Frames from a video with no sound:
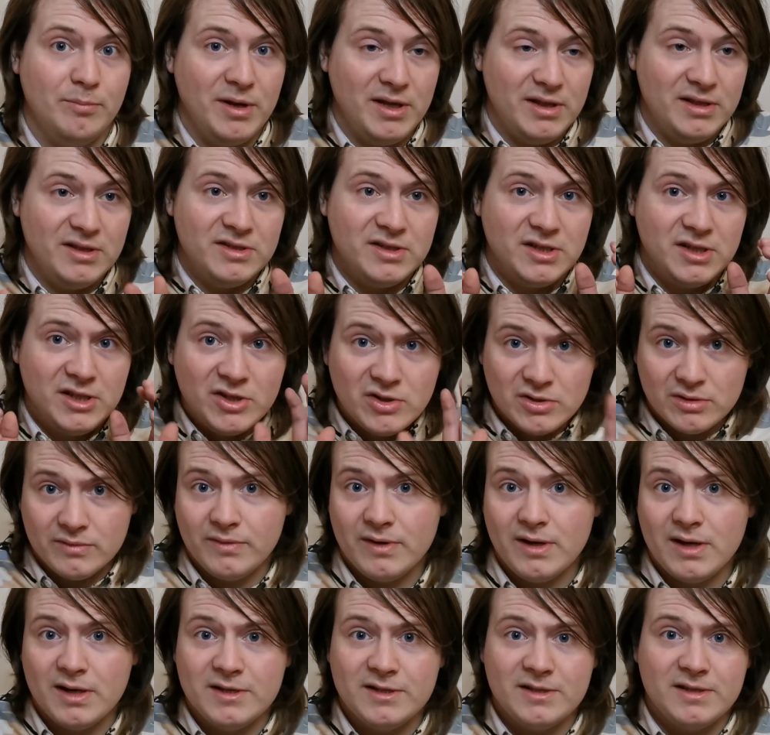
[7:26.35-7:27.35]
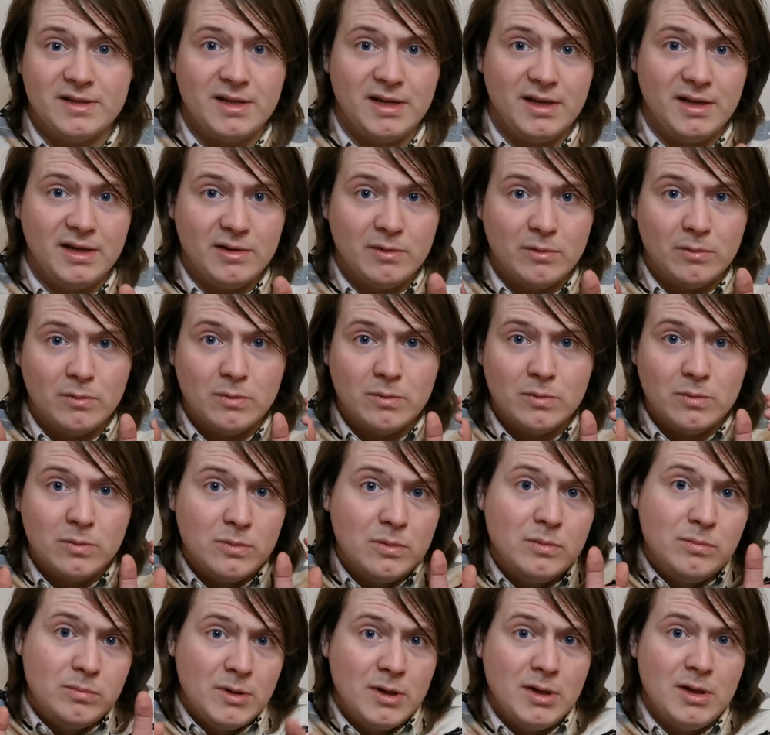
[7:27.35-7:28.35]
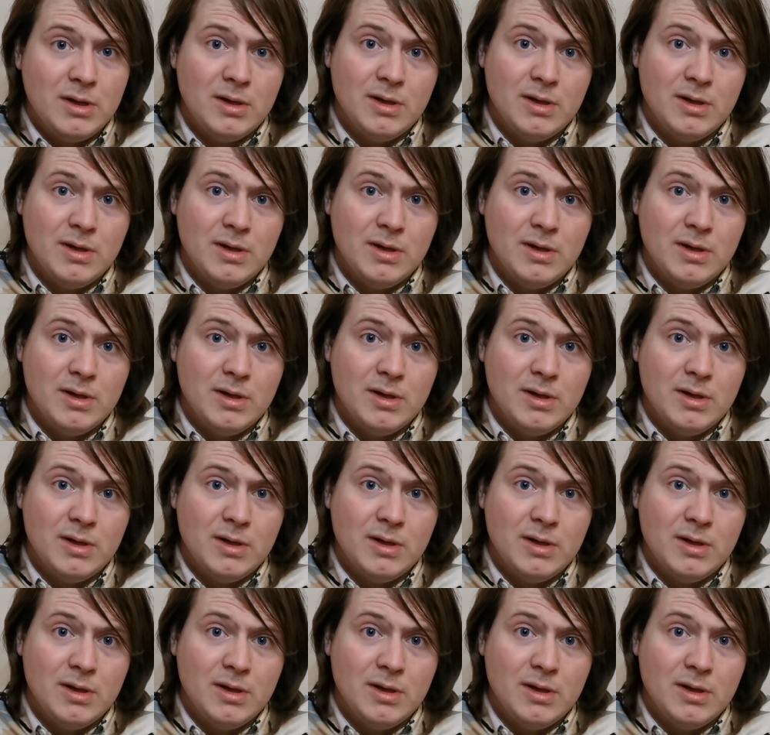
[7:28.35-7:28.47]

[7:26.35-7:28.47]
be this at university or